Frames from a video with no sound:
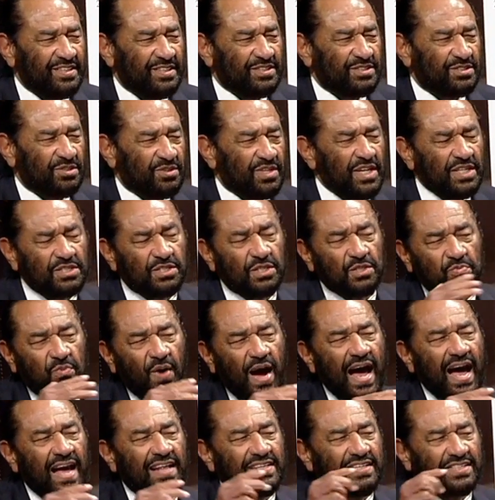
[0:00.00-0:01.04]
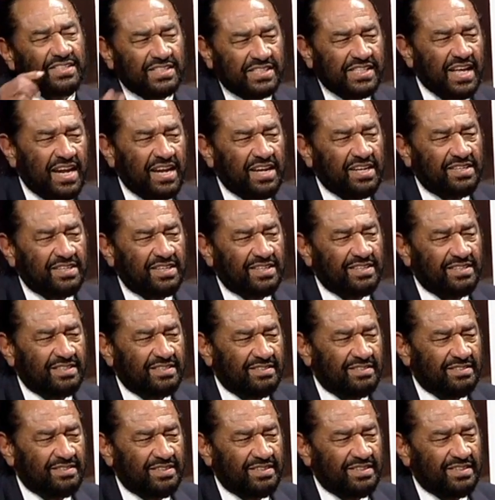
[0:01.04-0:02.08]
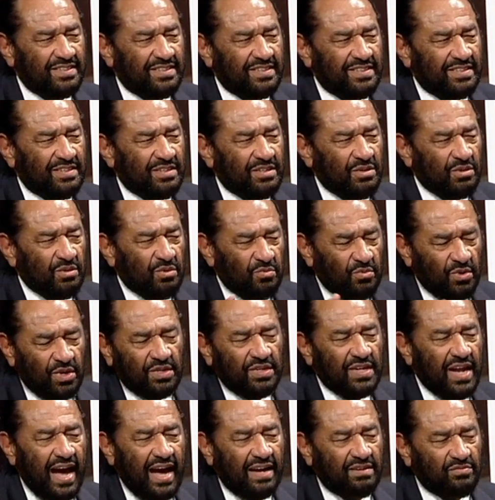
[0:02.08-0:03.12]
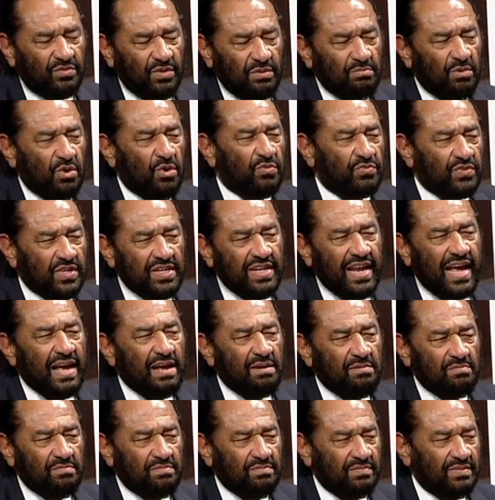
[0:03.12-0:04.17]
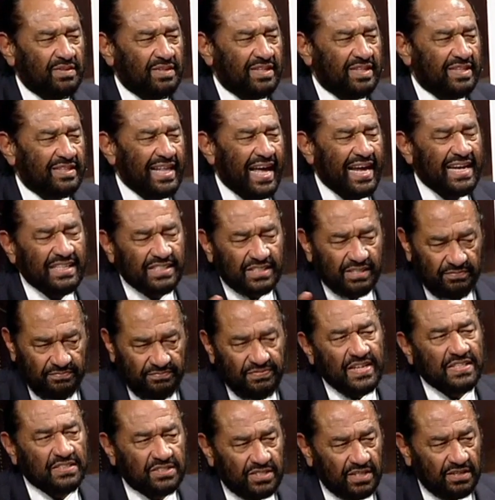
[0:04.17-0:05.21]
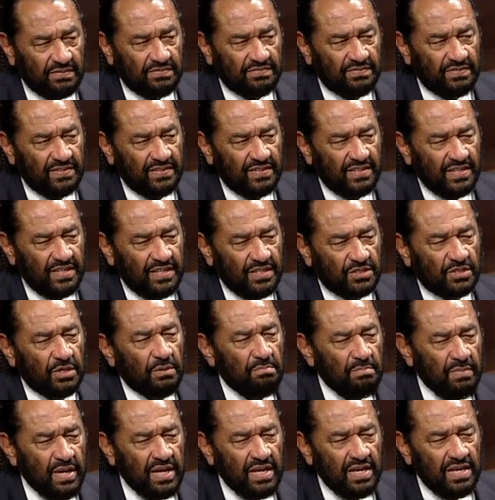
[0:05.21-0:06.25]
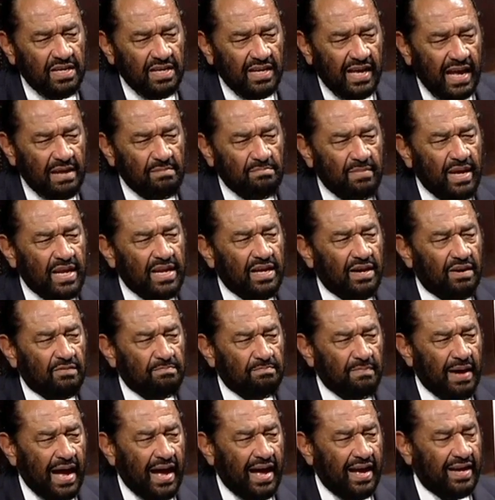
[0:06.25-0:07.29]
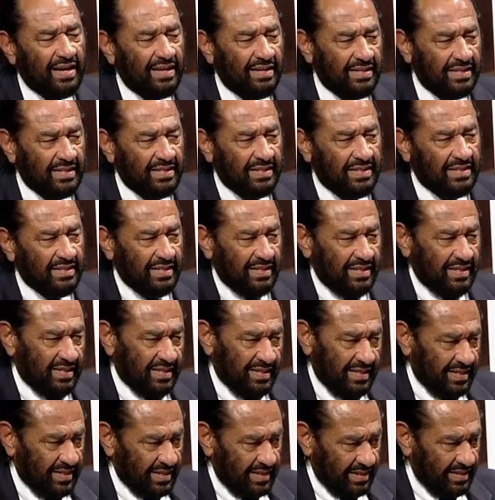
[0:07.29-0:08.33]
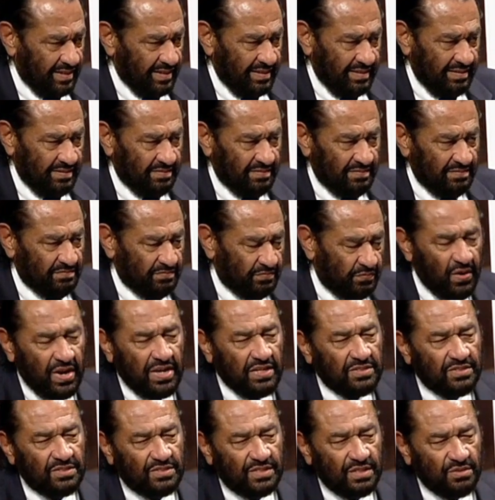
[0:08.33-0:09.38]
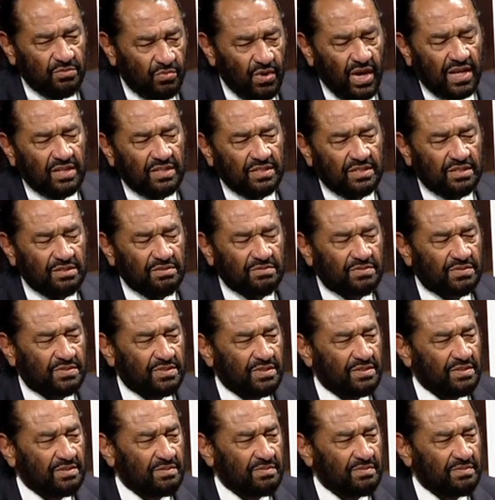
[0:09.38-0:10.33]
So, this is why the Senate will not remove the name that is offensive to me and many of my friends and relatives